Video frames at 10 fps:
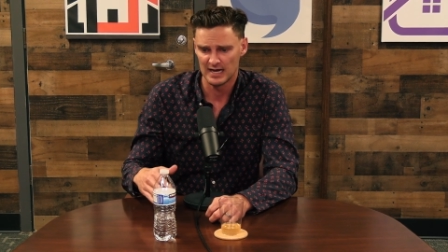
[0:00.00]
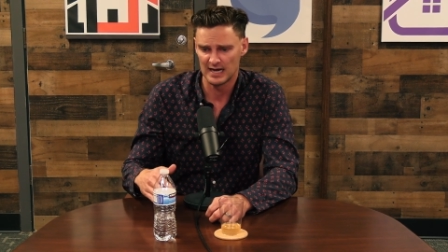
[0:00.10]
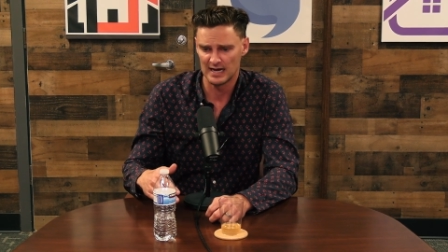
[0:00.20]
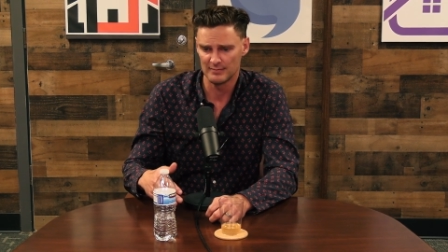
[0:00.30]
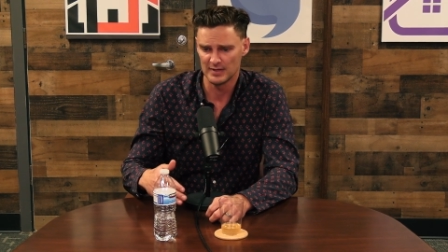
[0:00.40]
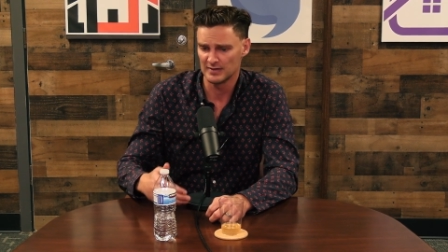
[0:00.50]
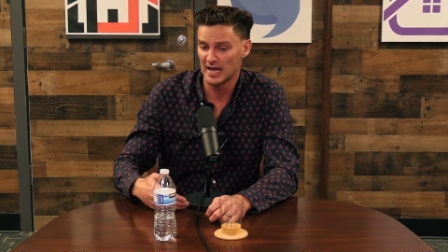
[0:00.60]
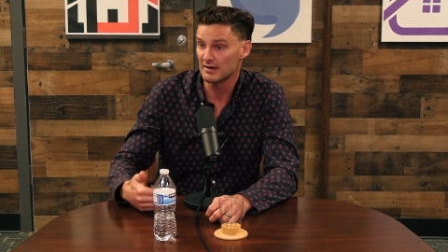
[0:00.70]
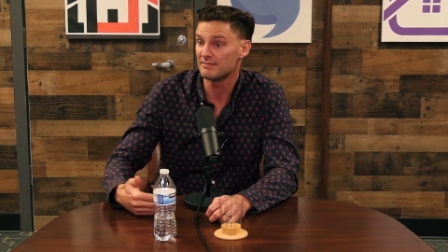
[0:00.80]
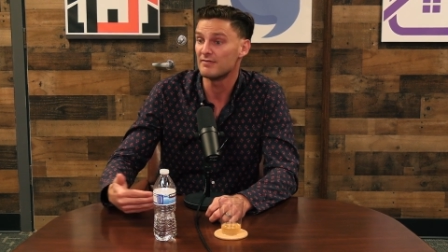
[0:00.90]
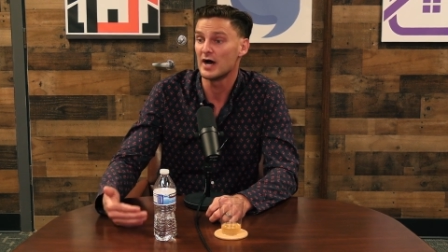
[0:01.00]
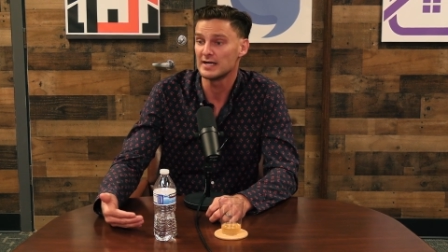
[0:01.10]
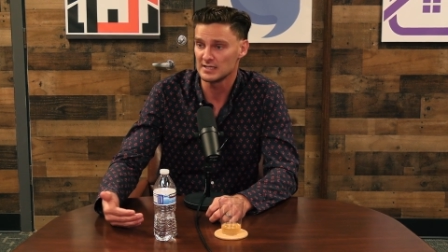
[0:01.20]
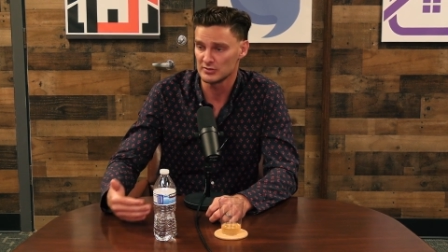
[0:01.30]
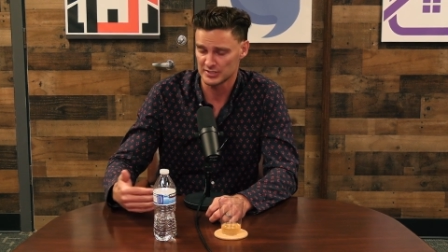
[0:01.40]
um, and how to
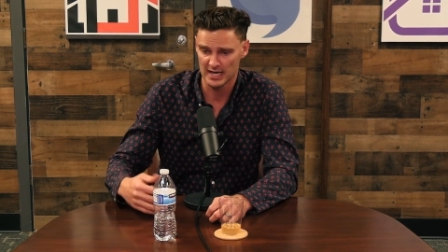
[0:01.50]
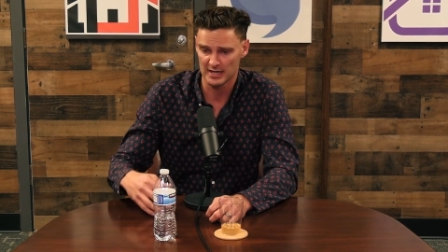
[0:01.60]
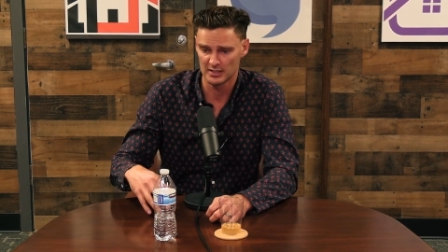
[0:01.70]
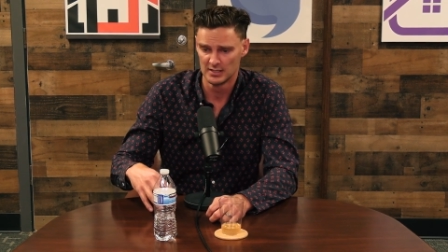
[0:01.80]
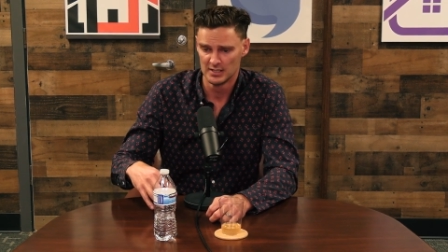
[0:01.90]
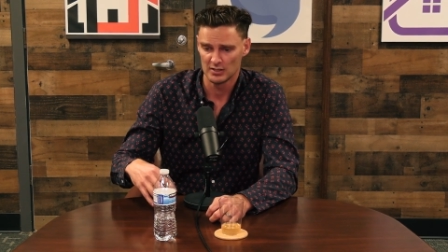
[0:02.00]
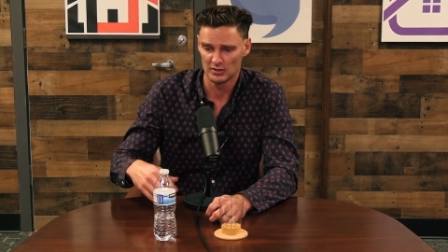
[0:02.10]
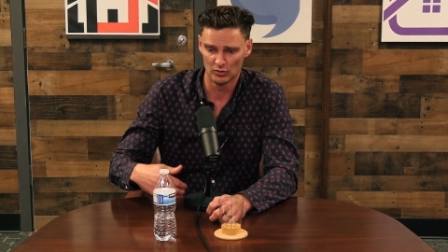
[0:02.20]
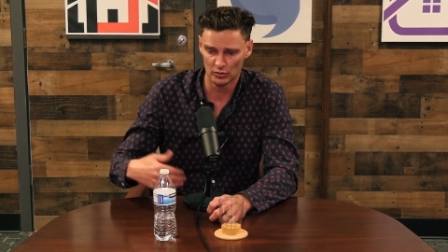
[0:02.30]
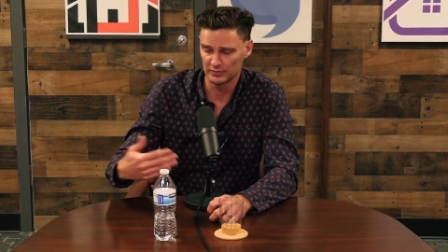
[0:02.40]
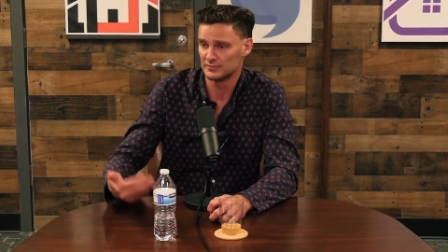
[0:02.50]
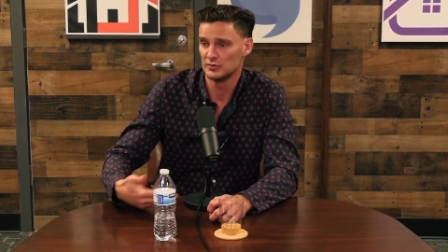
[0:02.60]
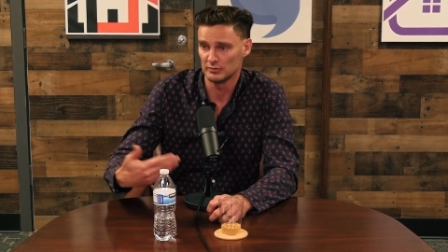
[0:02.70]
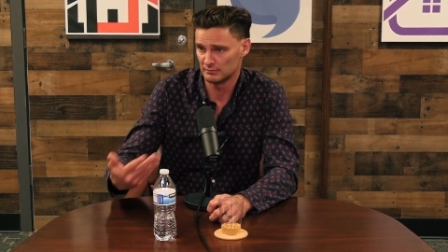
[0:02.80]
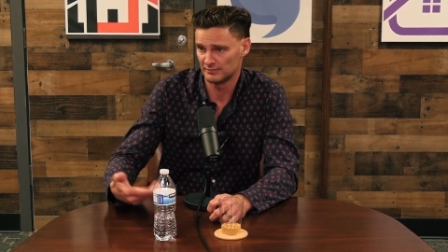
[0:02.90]
find deals and how to look,
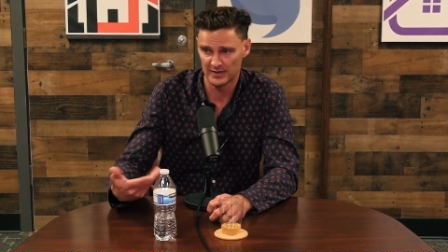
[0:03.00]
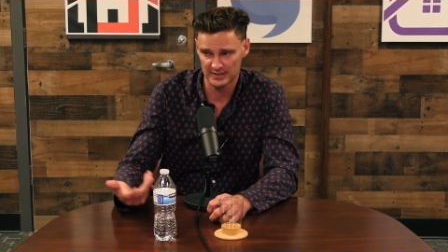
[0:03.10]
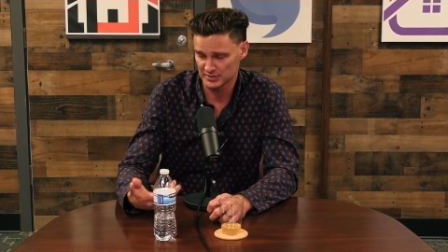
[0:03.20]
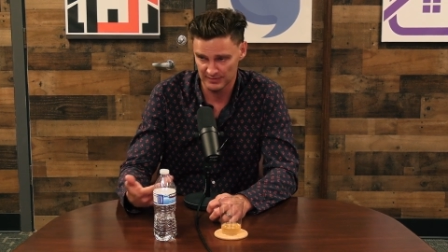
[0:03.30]
you know, find deals